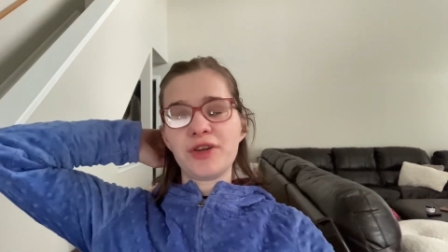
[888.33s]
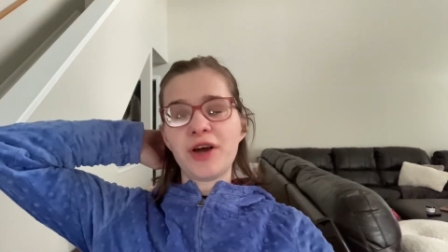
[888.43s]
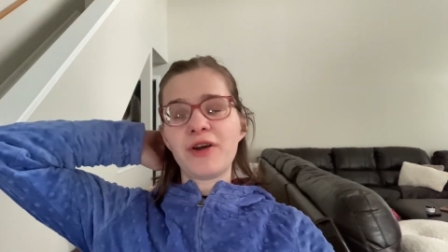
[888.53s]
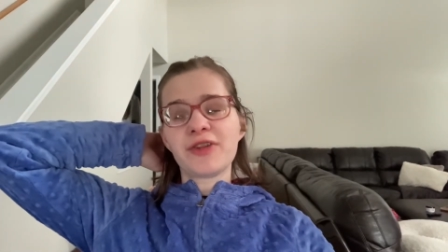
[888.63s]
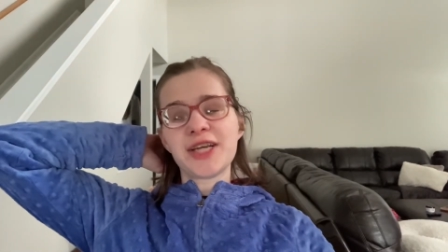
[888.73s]

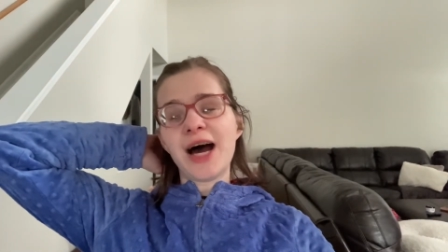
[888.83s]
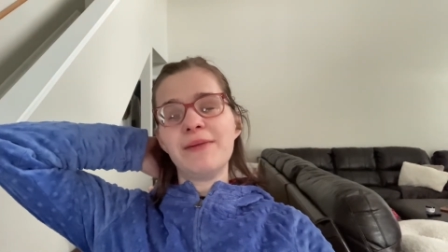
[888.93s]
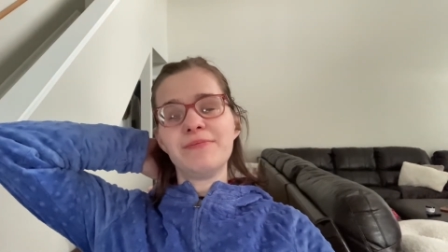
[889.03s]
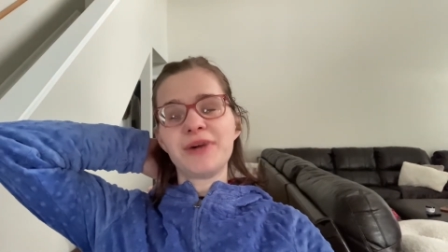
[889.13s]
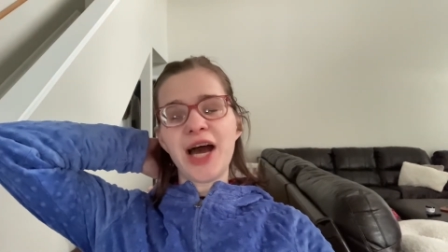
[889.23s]
Not all the
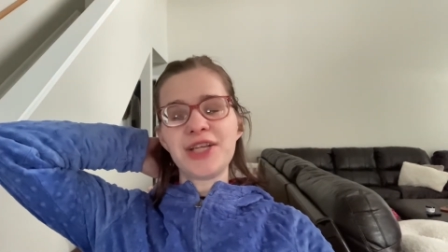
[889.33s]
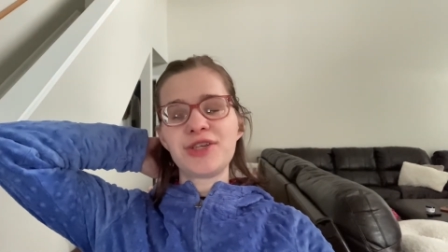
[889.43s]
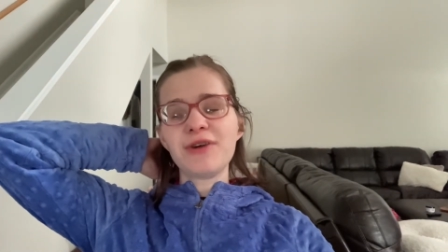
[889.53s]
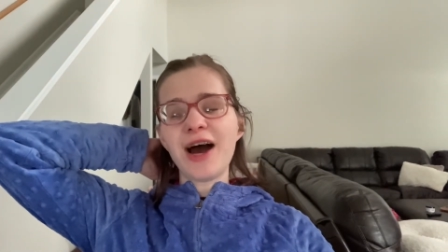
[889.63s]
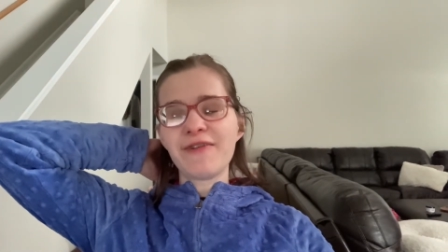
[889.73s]
time, but I
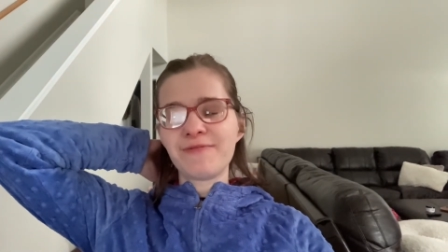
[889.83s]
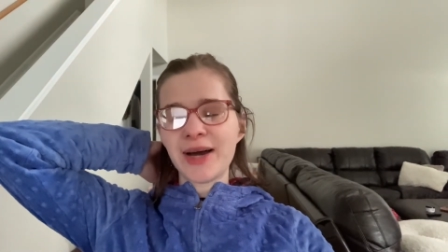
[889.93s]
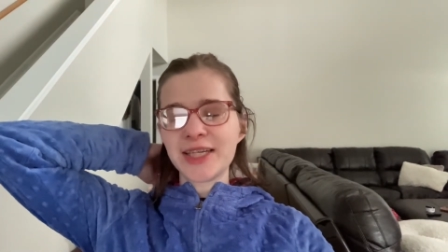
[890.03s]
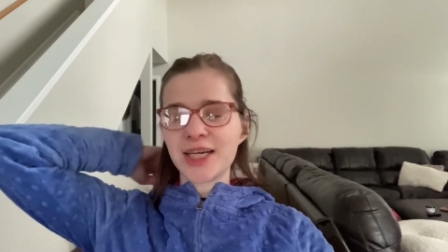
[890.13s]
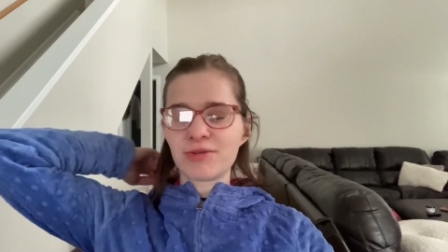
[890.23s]
do have
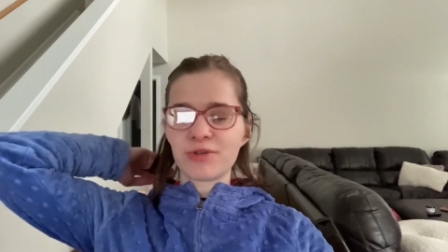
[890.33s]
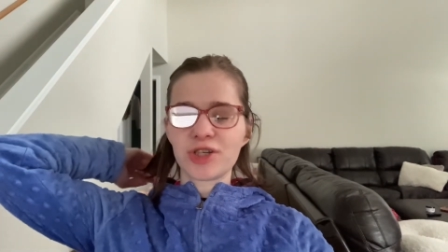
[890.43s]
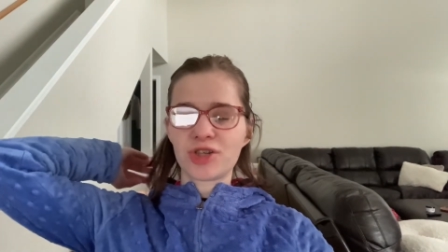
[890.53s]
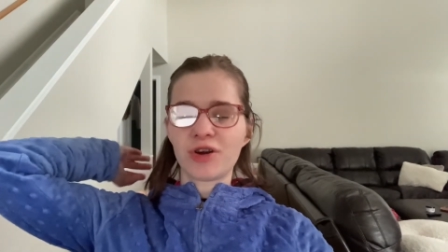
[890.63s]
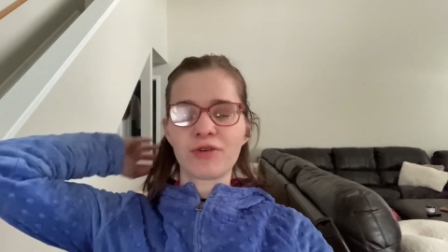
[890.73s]
my days where it's
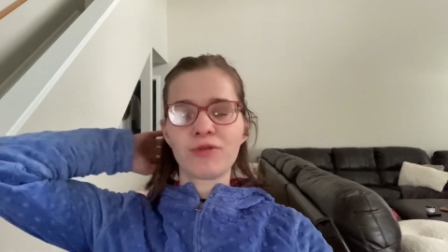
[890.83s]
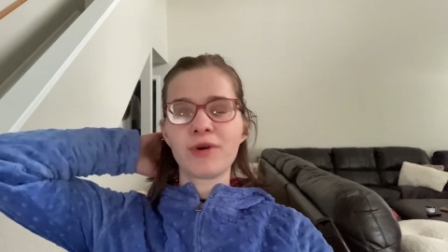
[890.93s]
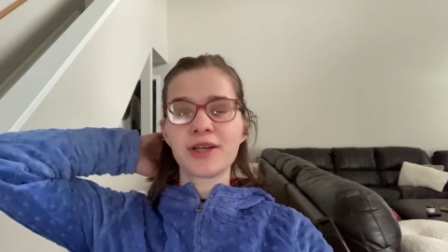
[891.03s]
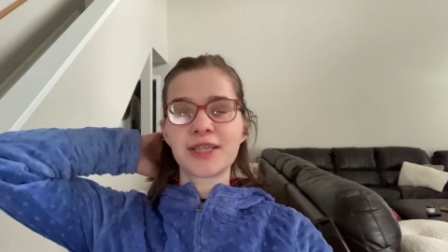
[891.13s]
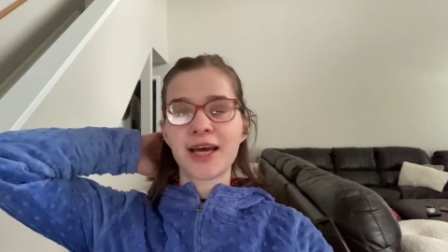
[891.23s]
a struggle,
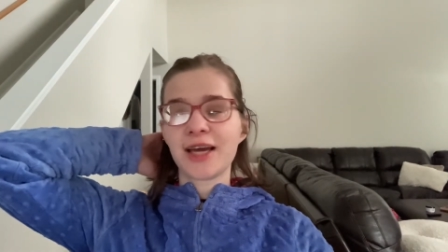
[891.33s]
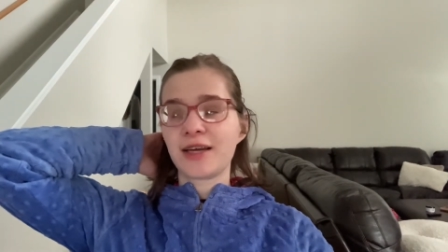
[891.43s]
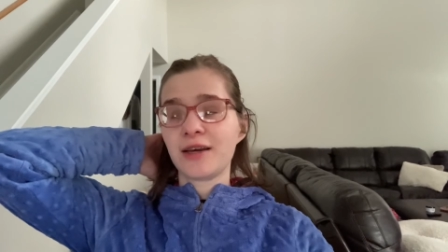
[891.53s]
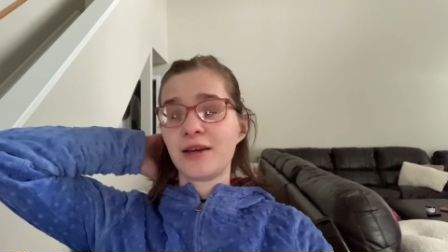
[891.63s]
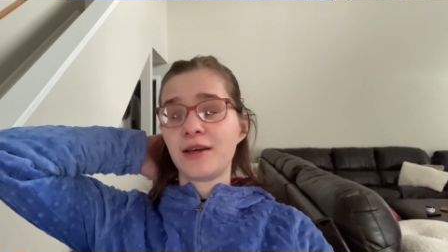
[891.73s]
where it's
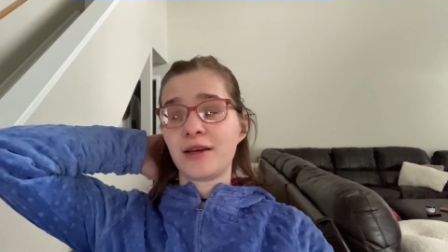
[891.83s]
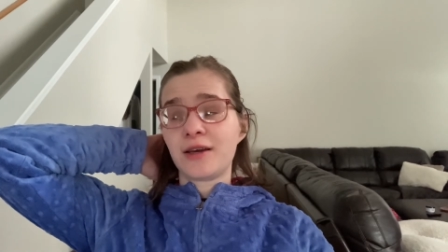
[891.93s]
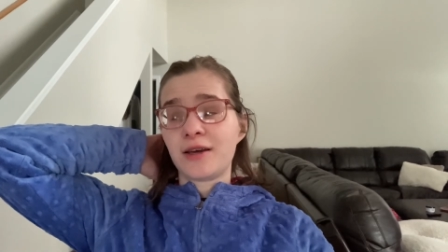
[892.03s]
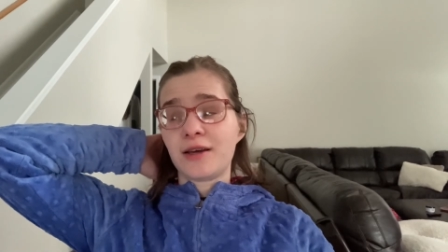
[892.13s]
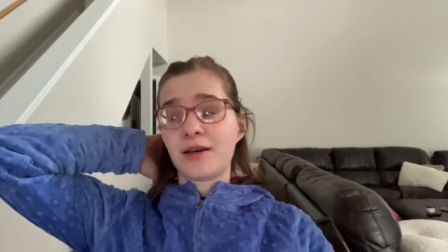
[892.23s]
like,
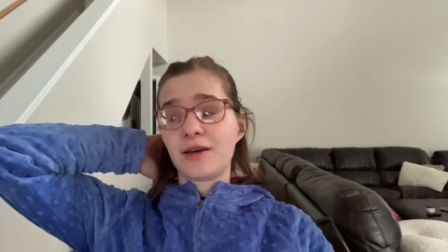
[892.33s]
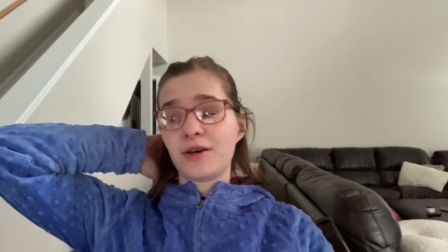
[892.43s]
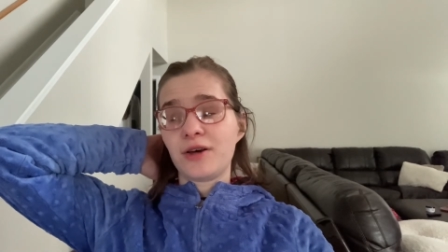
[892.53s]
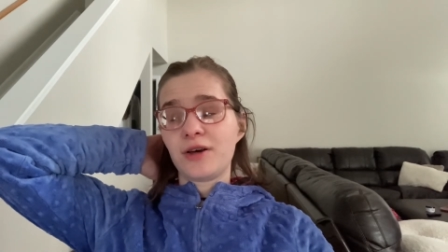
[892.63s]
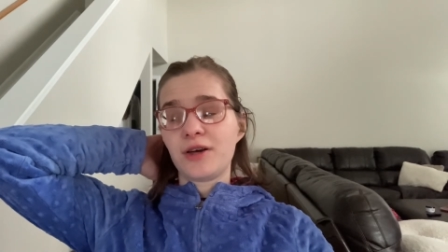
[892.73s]

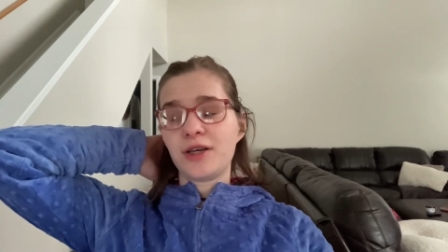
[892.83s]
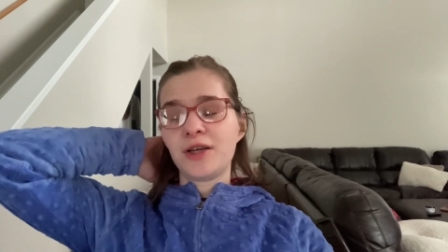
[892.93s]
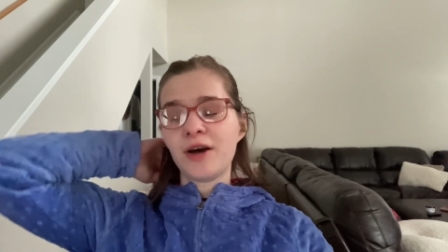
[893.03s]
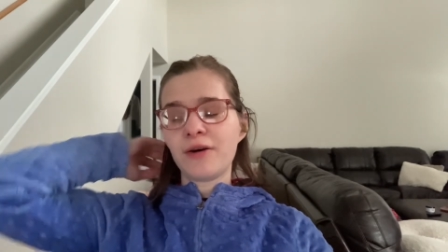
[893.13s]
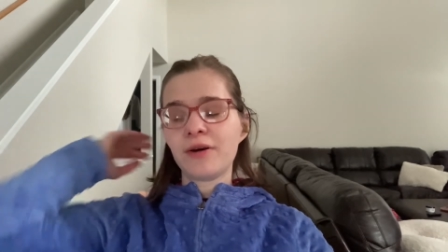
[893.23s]

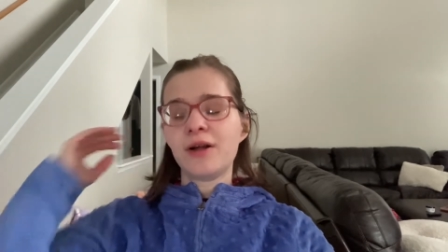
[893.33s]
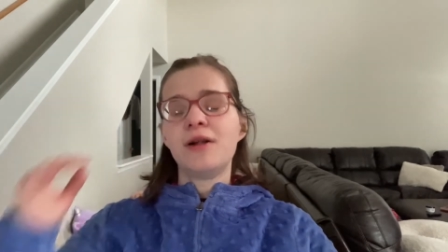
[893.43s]
you know,